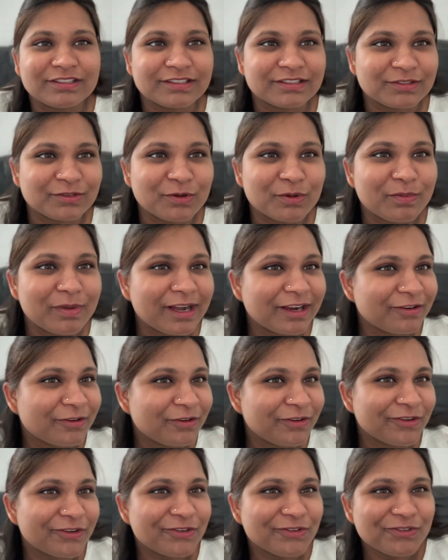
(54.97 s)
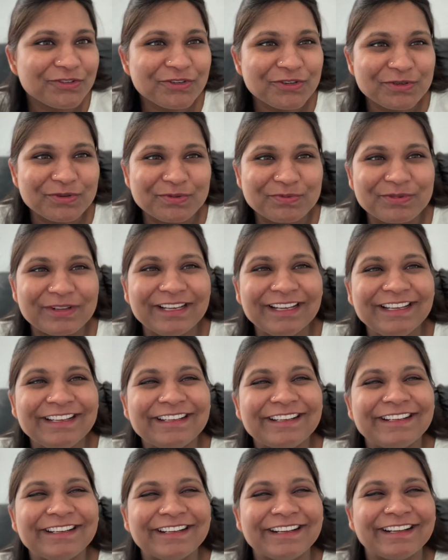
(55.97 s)
go back to your YouTube.
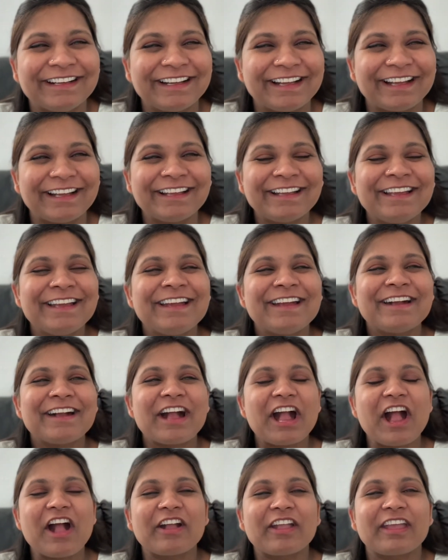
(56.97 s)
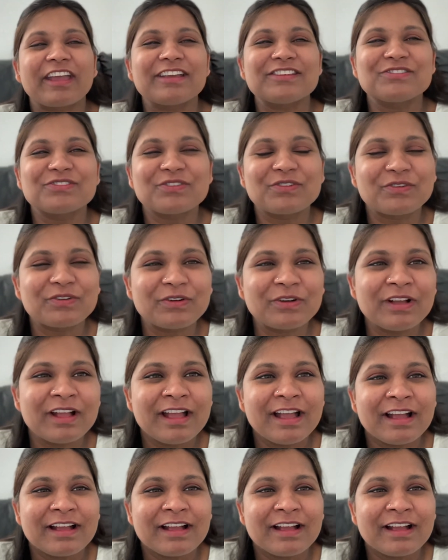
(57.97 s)
Okay, so